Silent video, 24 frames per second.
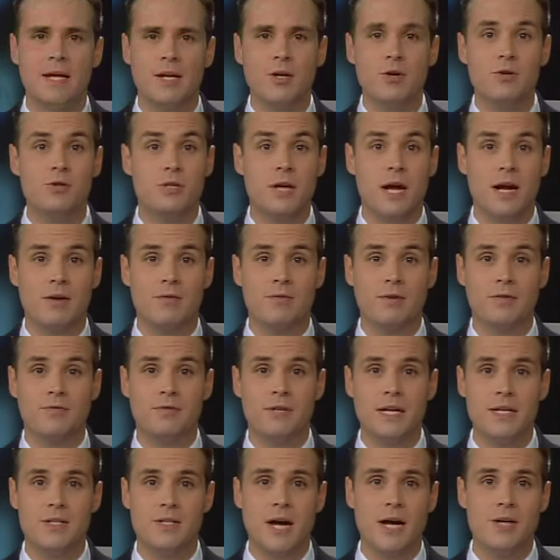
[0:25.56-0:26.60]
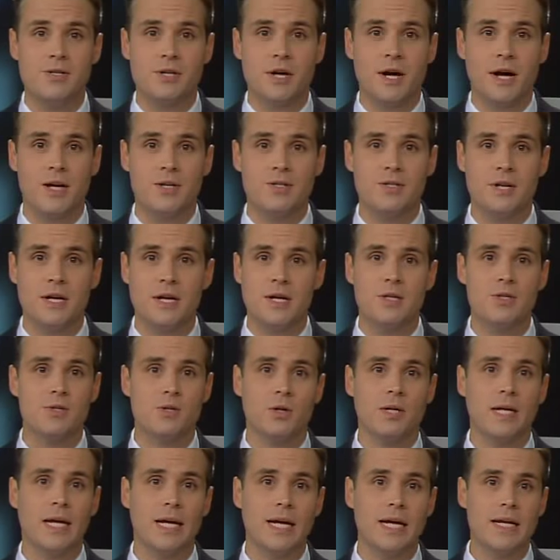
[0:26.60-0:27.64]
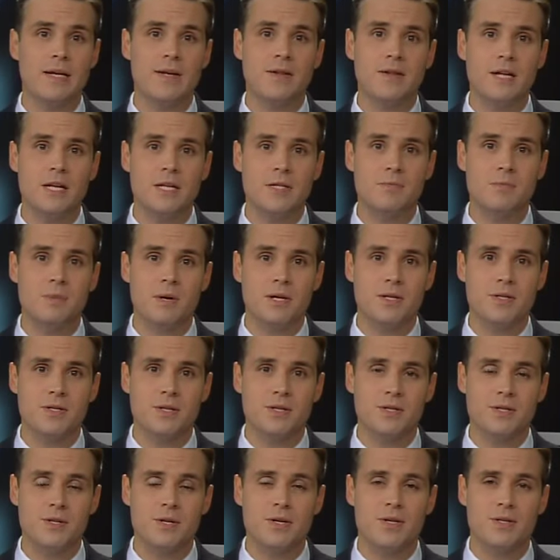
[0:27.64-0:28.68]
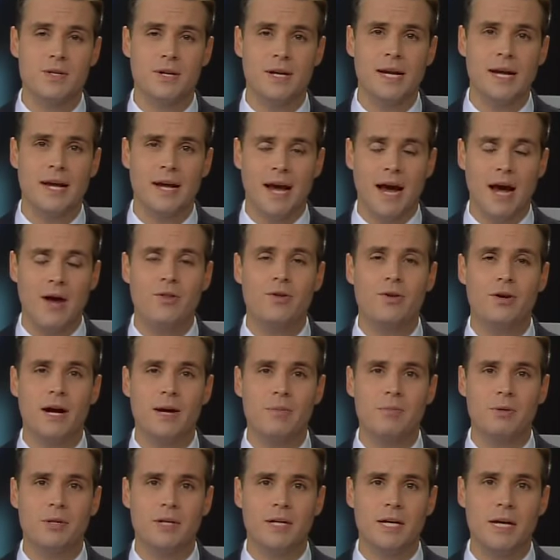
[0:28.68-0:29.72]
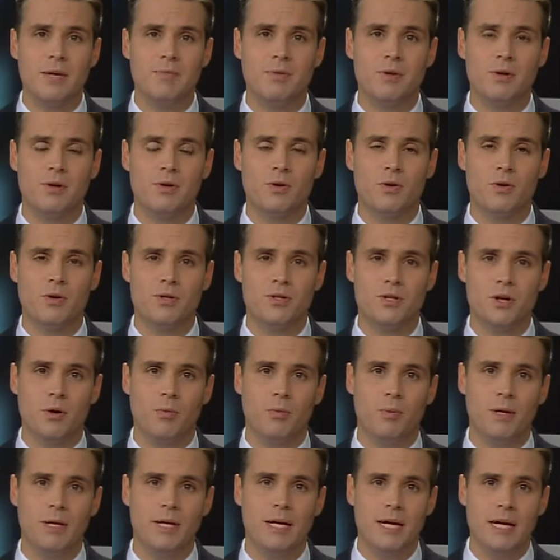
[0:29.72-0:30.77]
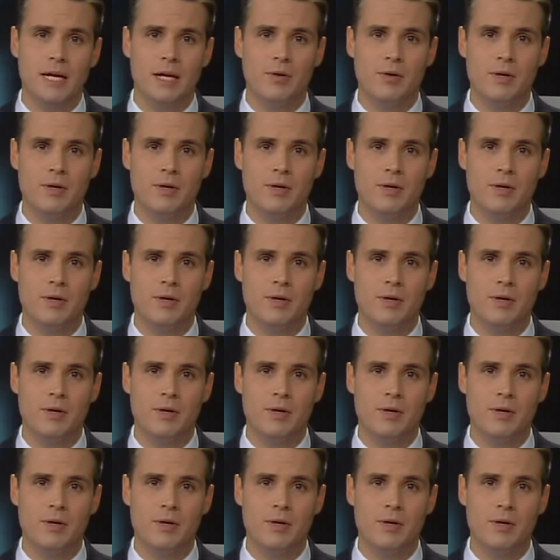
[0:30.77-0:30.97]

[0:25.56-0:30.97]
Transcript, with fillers: News Channel 15's Aisha Husney is looking into these businesses and how they're able to keep keep their doors open.